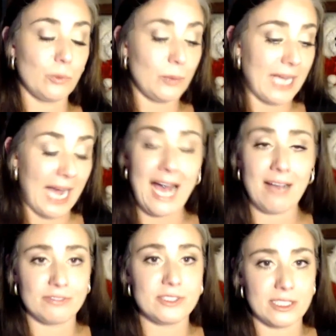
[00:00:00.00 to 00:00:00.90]
We have
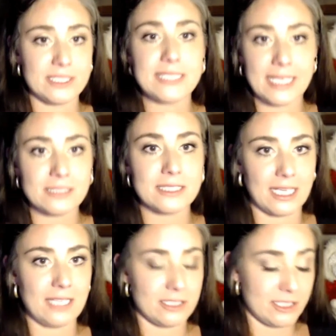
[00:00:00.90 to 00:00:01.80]
to stand
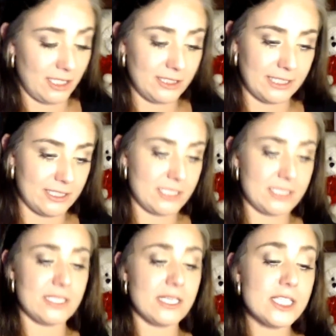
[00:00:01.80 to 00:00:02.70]
together.
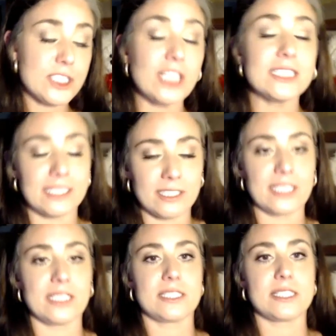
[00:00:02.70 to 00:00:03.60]

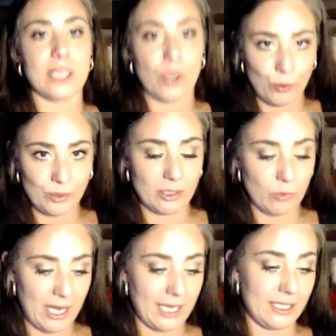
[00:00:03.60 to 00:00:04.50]
Solidarity is the only
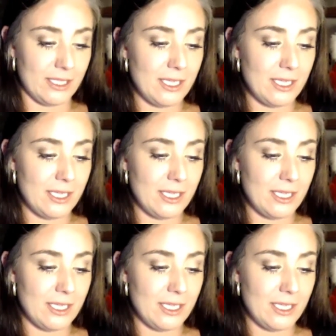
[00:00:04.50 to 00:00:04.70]
way.